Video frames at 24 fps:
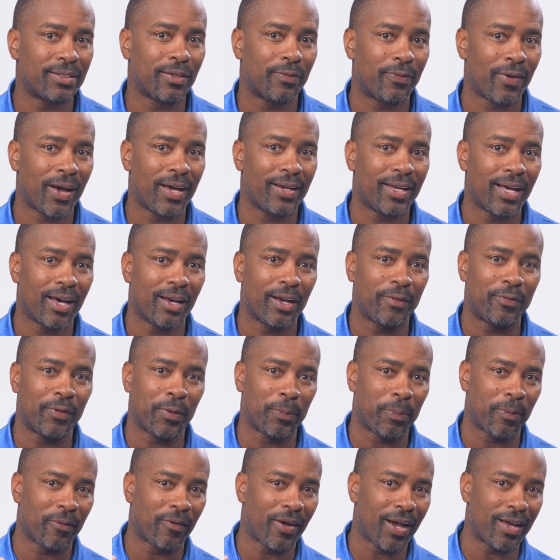to find out if
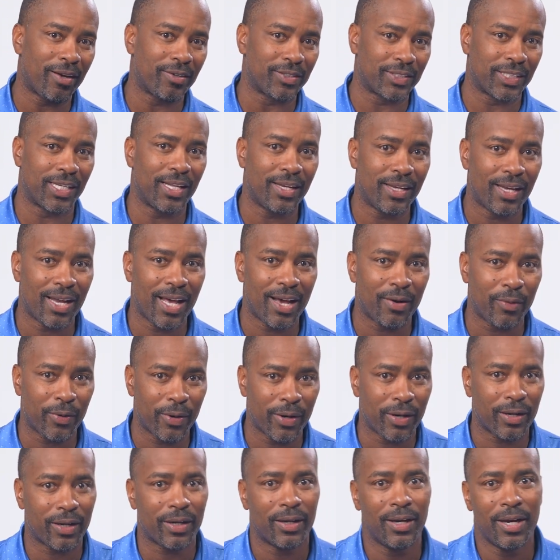your provider is
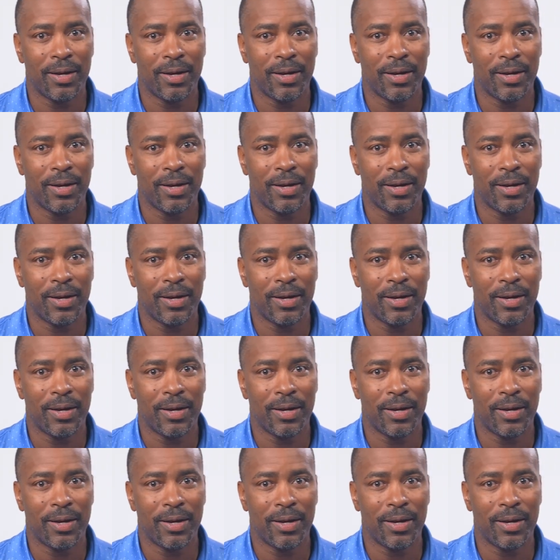in-network